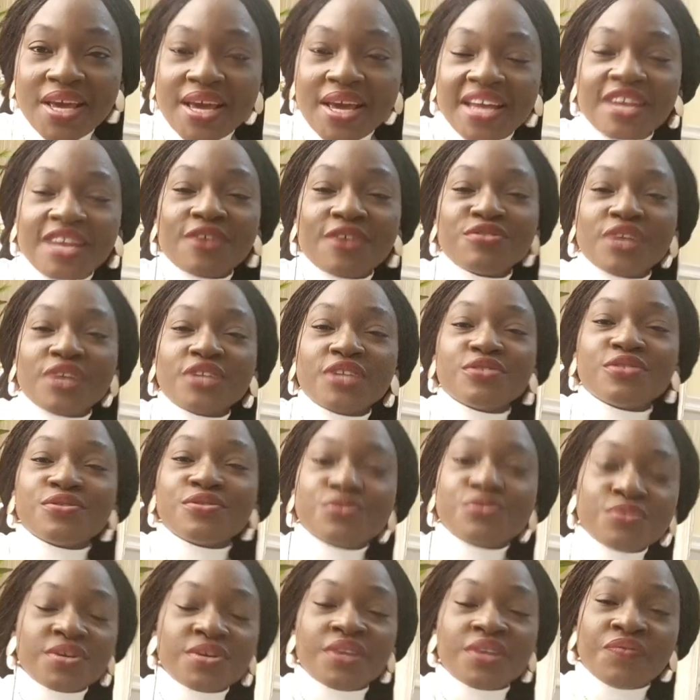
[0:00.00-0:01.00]
And I'll try to
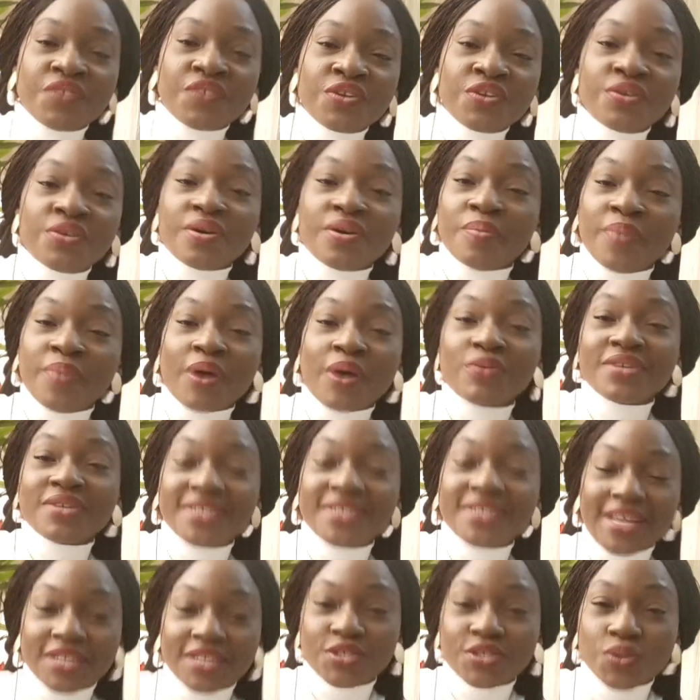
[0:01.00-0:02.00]
do a video about
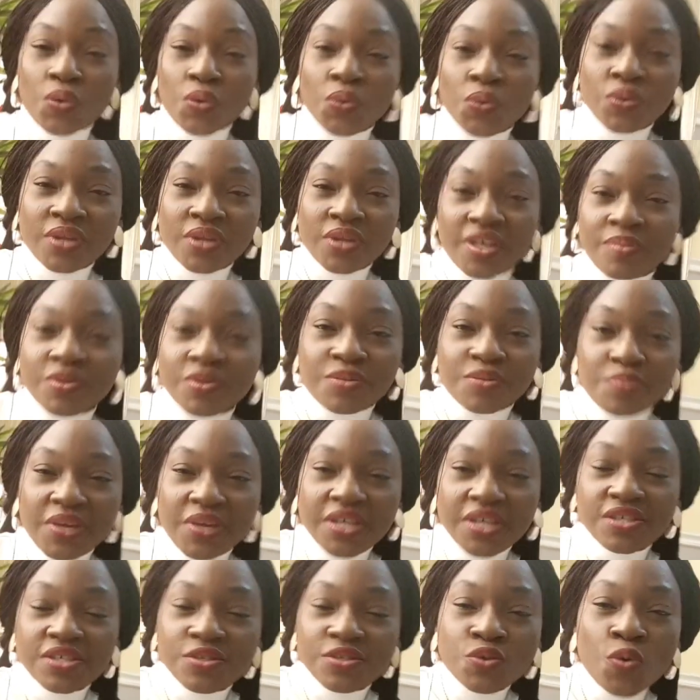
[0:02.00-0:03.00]
that only. But
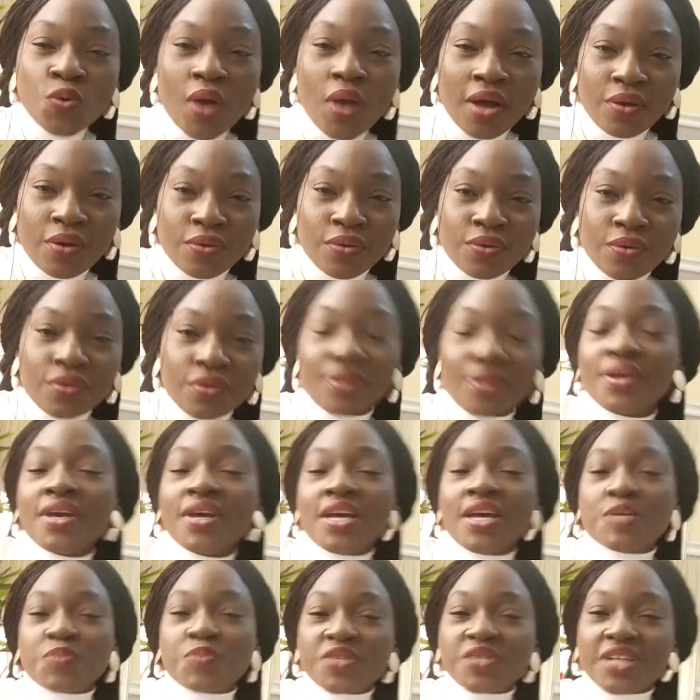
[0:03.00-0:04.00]
please, no alcohol,
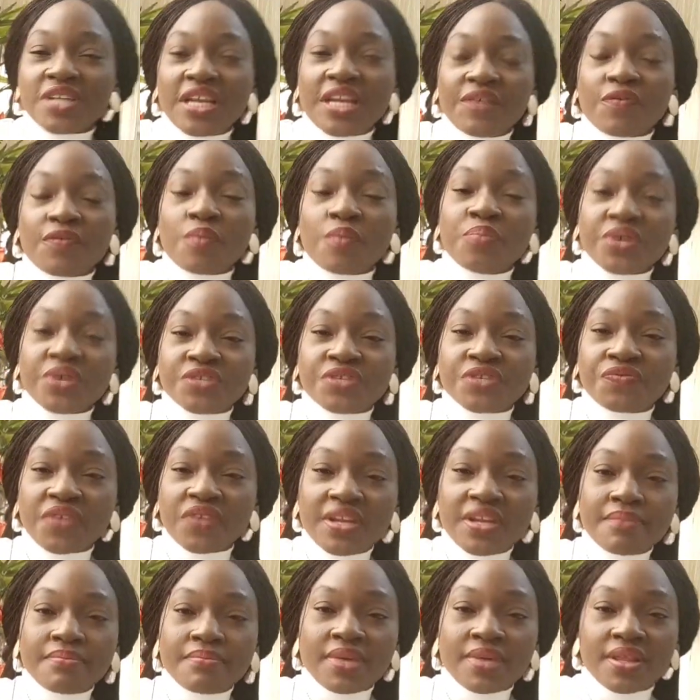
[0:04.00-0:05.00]
especially for
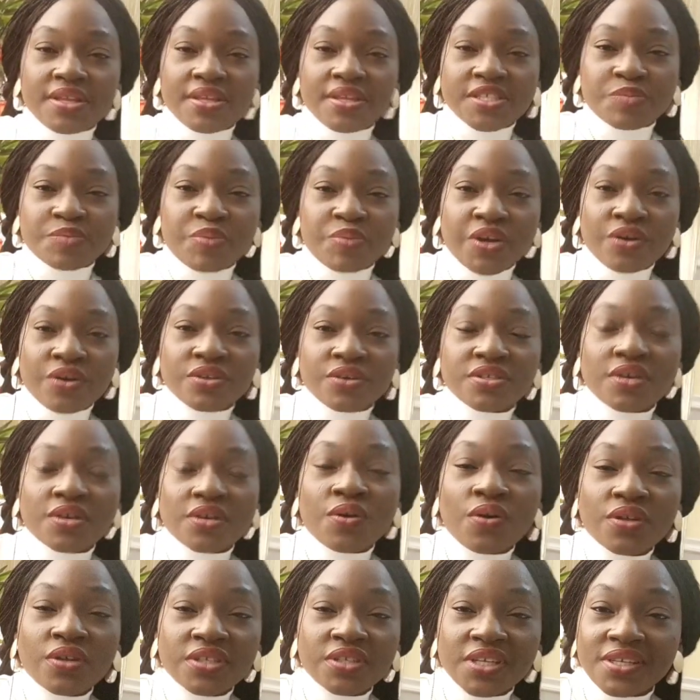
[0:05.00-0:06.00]
breastfeeding mothers, because the
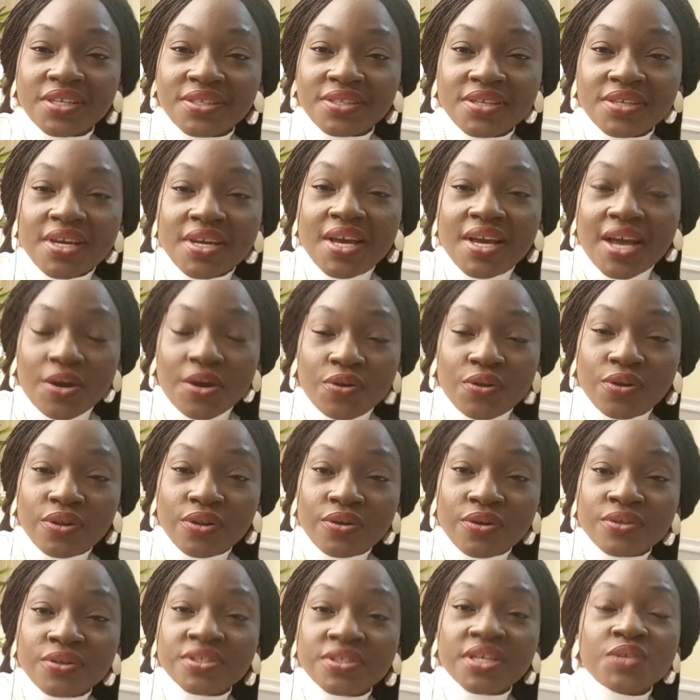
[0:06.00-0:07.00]
content,
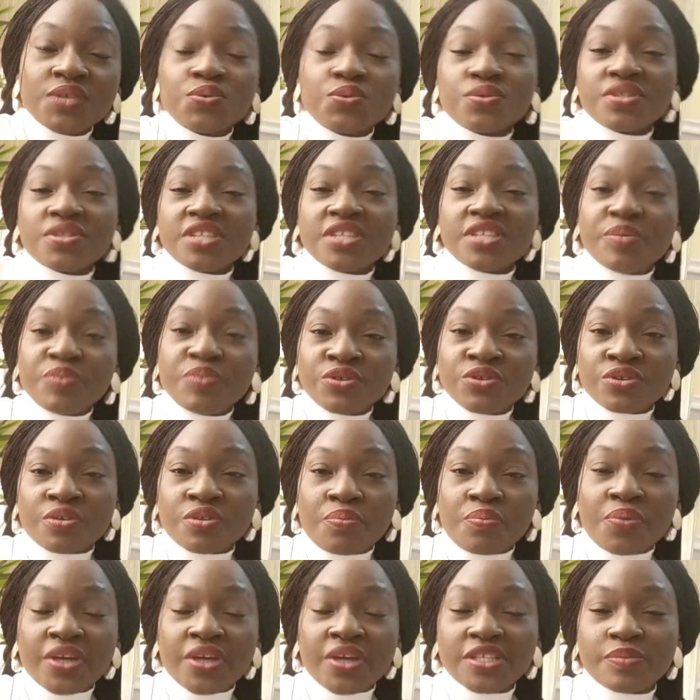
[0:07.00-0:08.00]
alcohol content, will seep into the
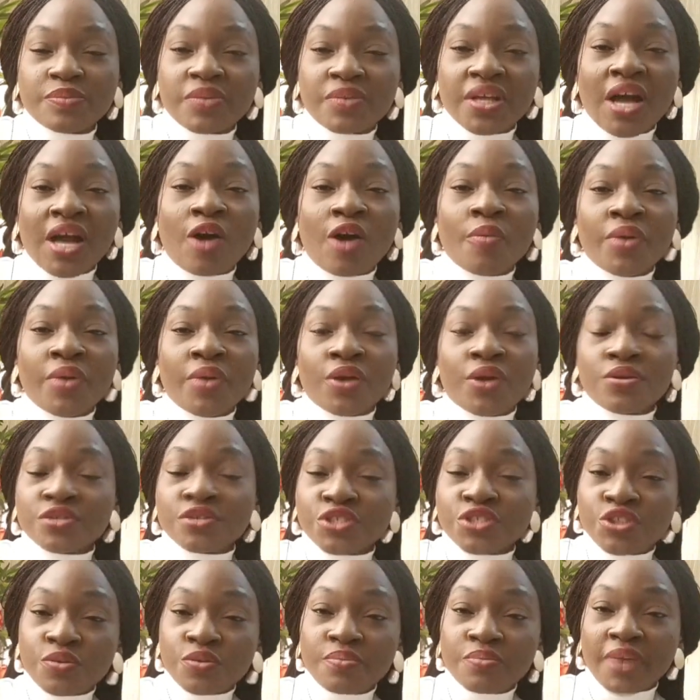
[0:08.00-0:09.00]
breast milk and will be
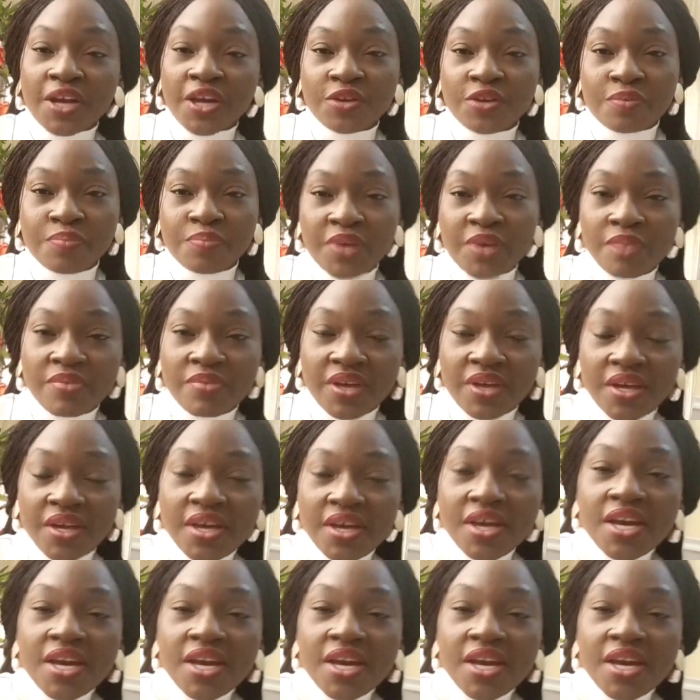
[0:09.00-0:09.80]
consumed by your baby.